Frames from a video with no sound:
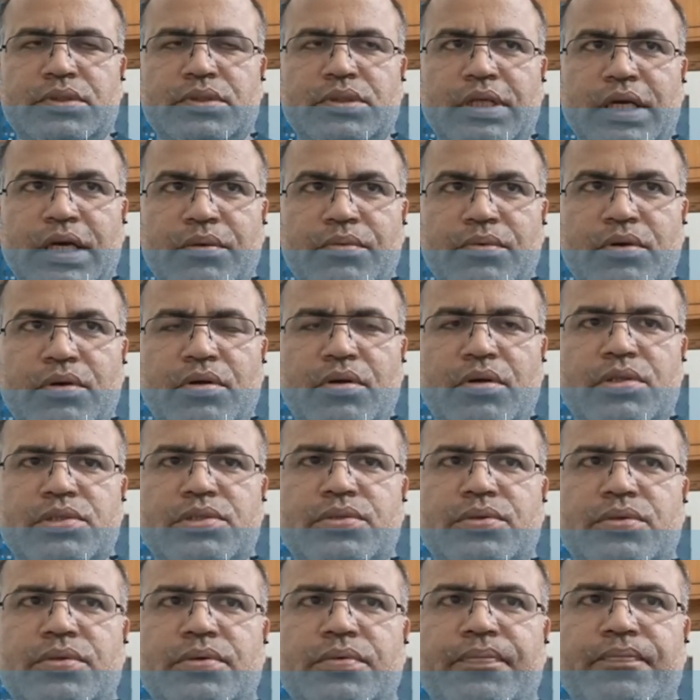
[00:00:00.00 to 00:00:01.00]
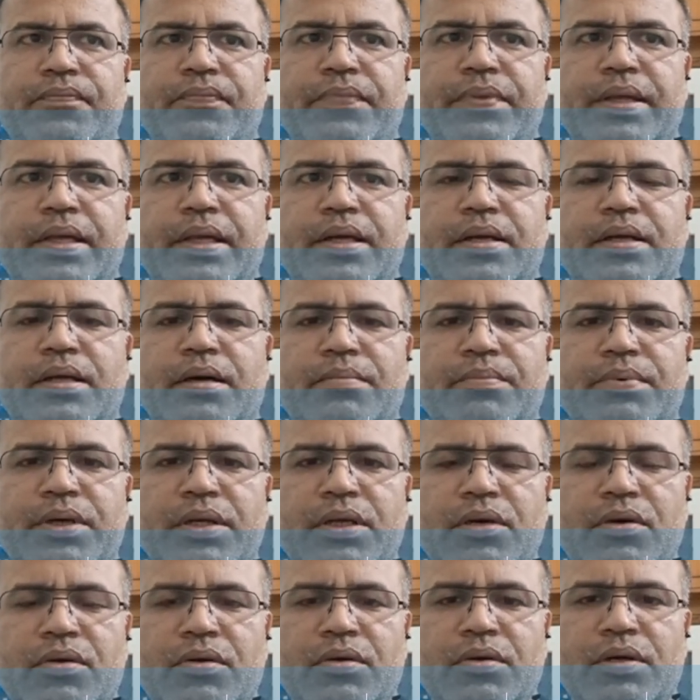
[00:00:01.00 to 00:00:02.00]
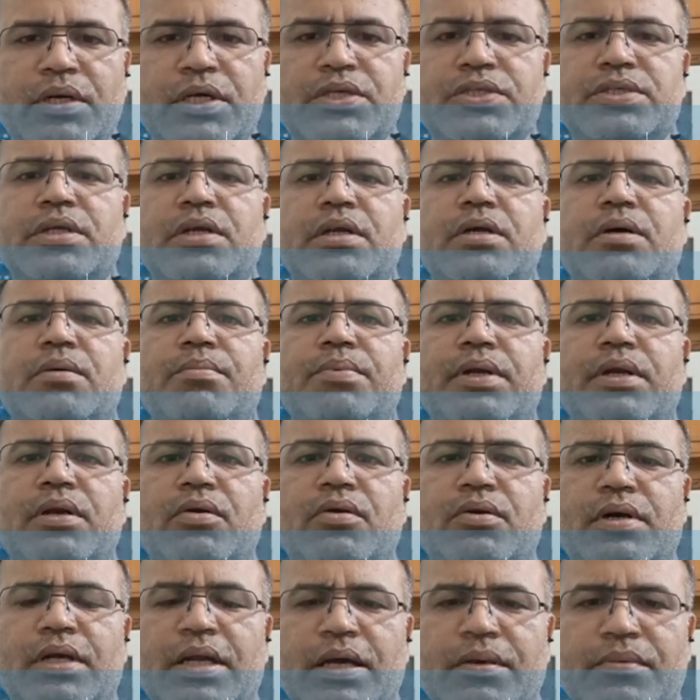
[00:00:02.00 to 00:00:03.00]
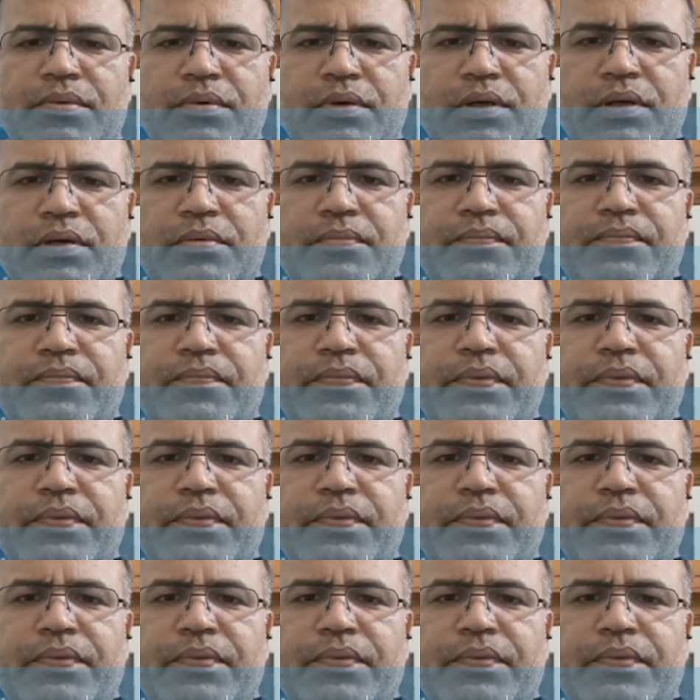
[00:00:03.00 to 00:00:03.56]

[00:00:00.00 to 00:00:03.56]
tribunal also, company law, National Company Law Tribunal,